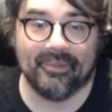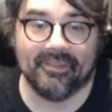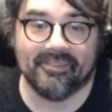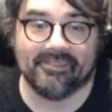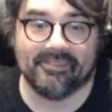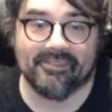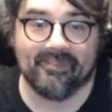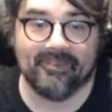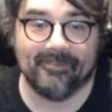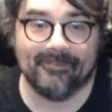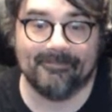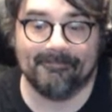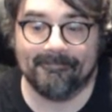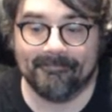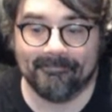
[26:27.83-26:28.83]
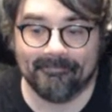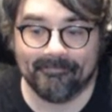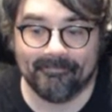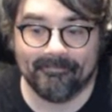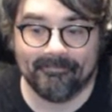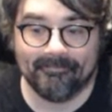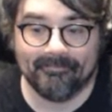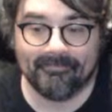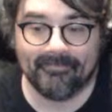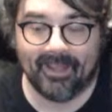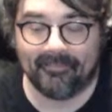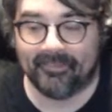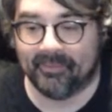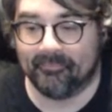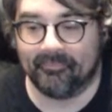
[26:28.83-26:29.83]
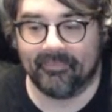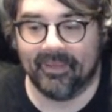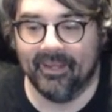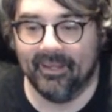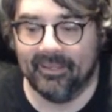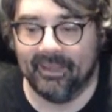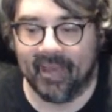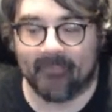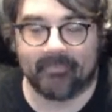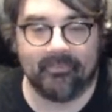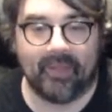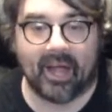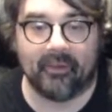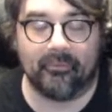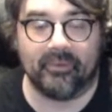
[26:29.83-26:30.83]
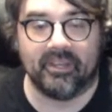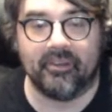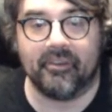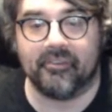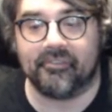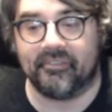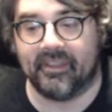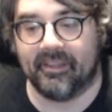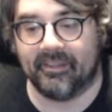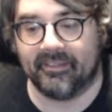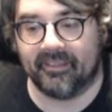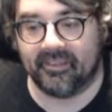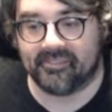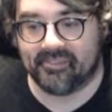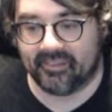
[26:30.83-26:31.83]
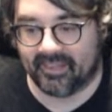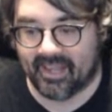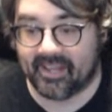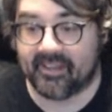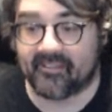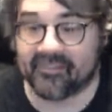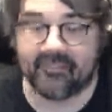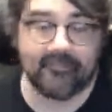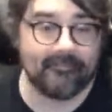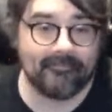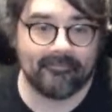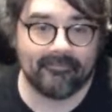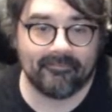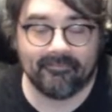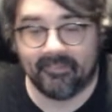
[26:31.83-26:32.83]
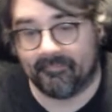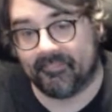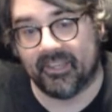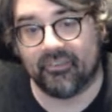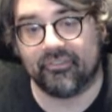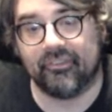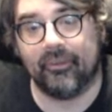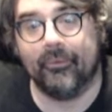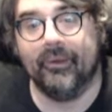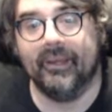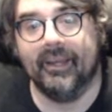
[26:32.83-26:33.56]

So I think a lot of readers did, because again, it's the fifth issue.